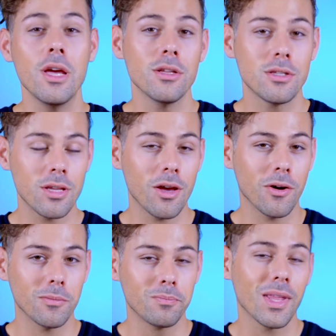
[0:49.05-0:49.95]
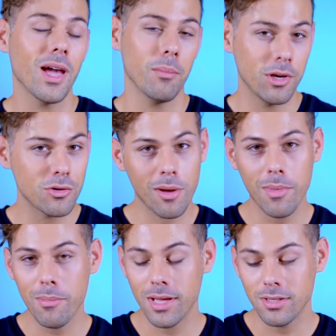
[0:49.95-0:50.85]
So I'm gonna try
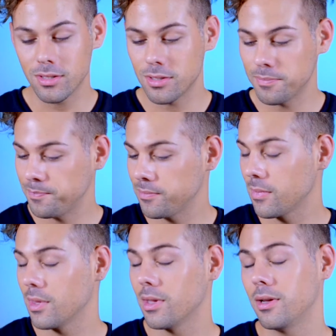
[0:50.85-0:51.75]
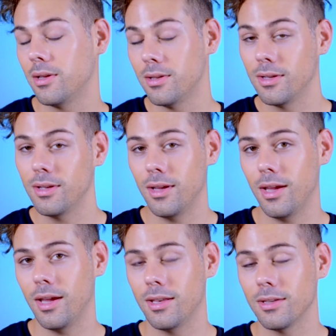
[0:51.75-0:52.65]
my best
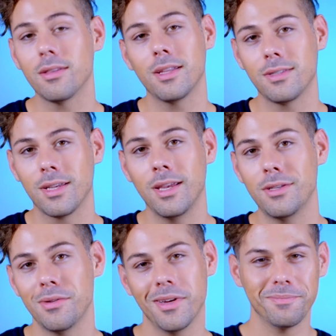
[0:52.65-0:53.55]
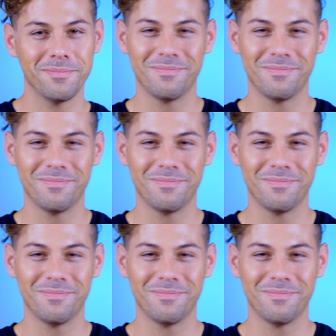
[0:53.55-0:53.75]
and let's get into it.